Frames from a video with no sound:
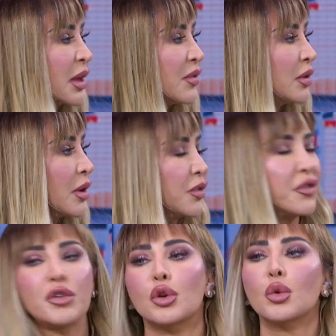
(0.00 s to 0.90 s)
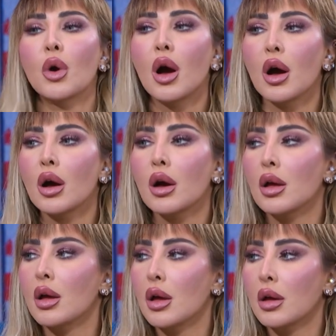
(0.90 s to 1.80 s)
even if you are
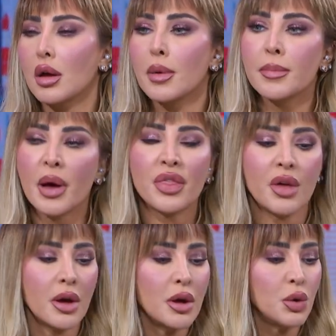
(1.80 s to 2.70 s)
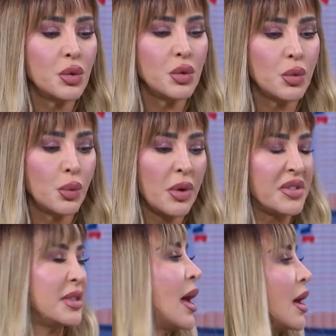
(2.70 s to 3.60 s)
a mother who
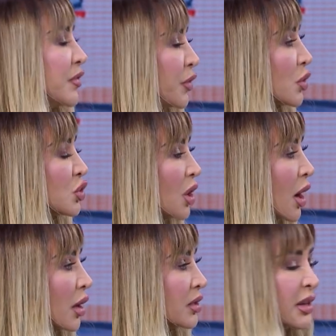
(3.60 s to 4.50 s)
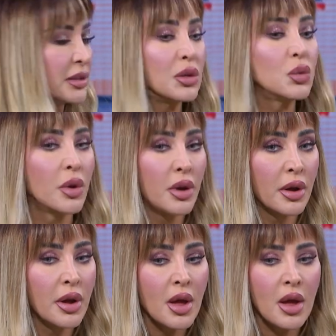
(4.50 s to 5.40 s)
was there for your child and didn't want
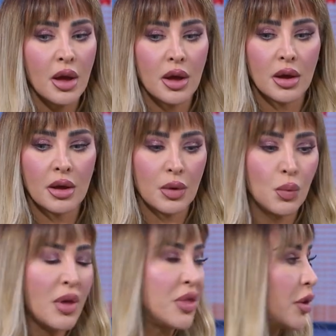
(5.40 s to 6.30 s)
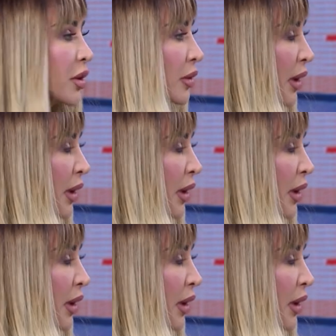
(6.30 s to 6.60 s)
to whether